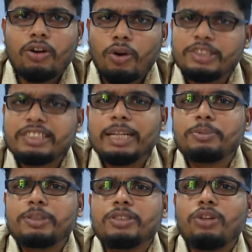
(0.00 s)

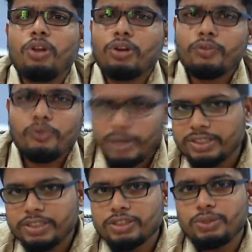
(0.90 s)
concepts, a lot of
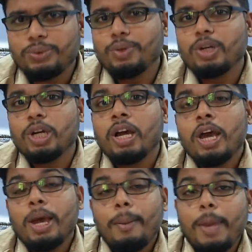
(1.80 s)
questions, you would
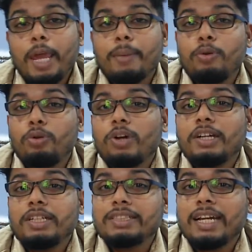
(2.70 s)
be able to
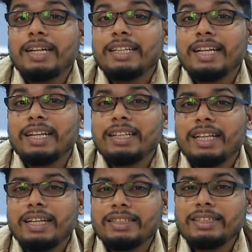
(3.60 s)
understand that
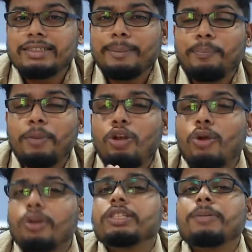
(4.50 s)
there is a simple
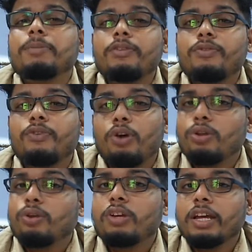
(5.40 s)
logic being
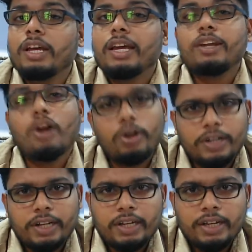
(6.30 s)
followed in
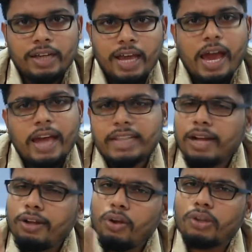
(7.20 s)
auditing, and
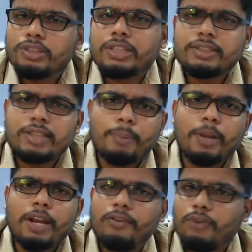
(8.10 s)
that logic is
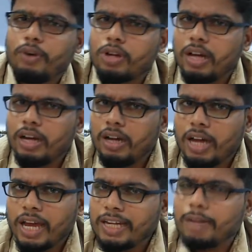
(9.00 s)
applied for
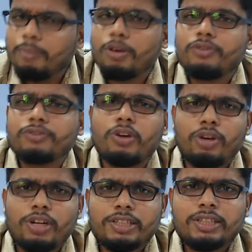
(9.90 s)
n number of
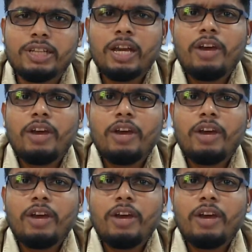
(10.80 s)
audits,